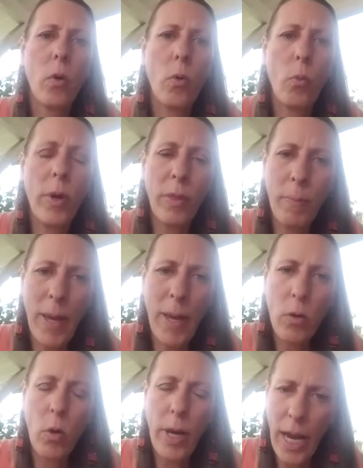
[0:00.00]
with
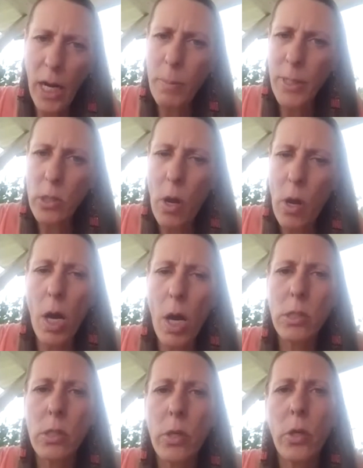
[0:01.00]
medical cannabis
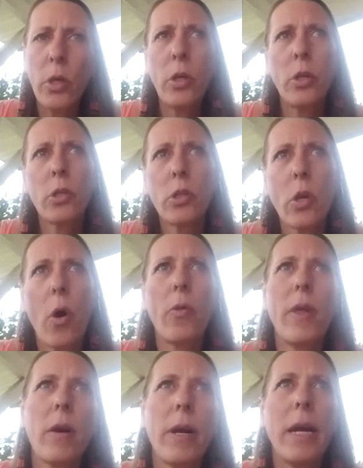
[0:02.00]
costs. So
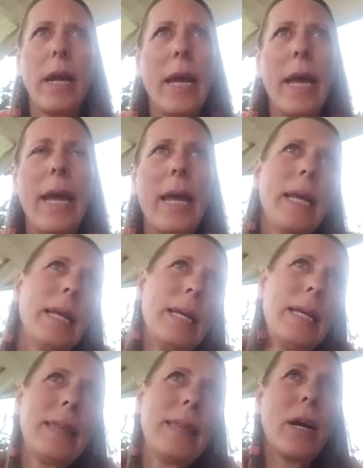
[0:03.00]

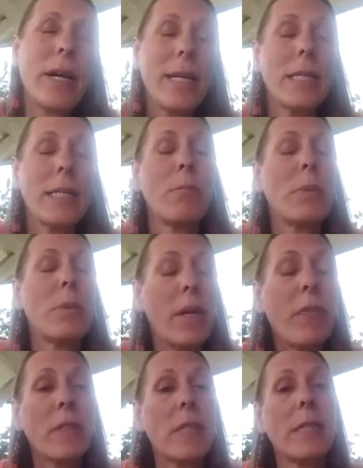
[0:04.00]
there is some
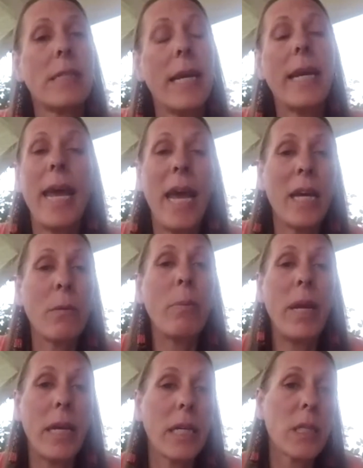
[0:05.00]
differences. It can
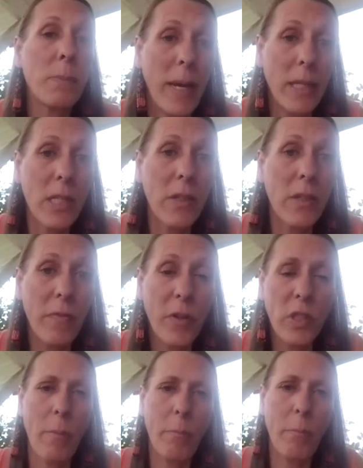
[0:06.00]
be expensive
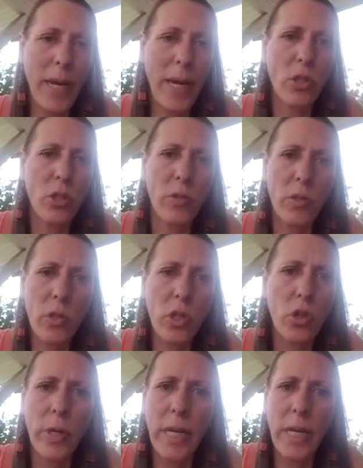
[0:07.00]
for some patients
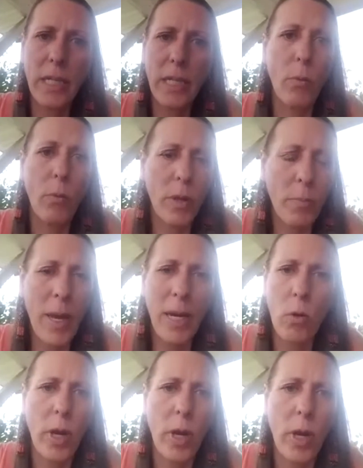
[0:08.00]
to treat with
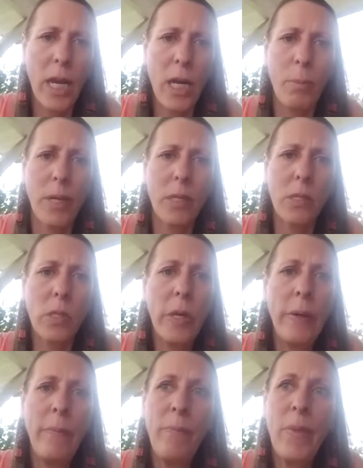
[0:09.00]
medical cannabis.
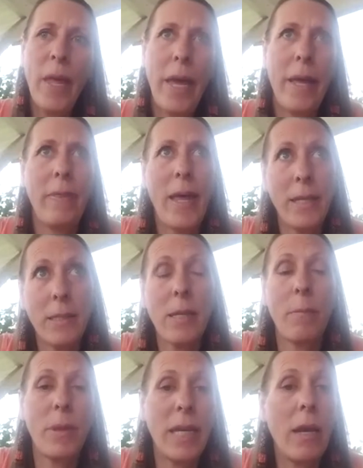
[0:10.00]
And that's
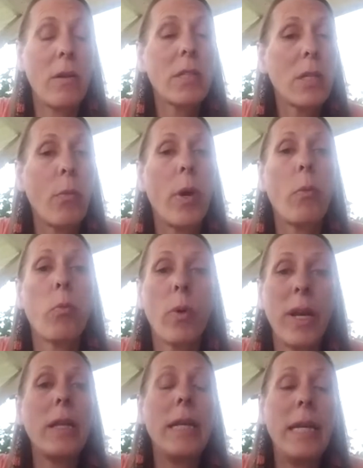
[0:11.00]
something else that we
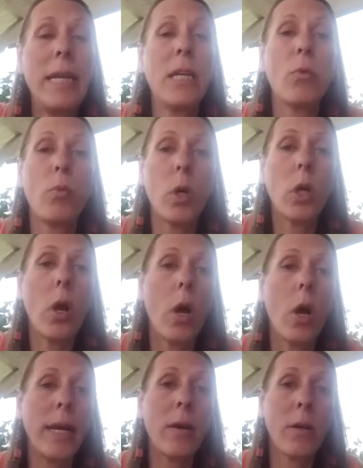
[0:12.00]
really need to work
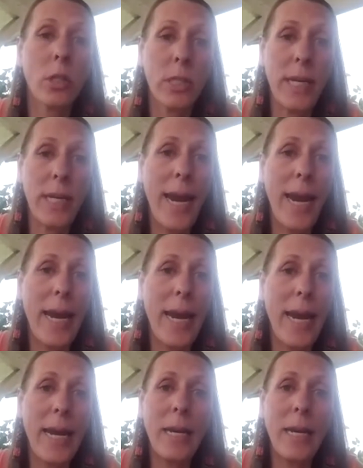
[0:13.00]
on in our state,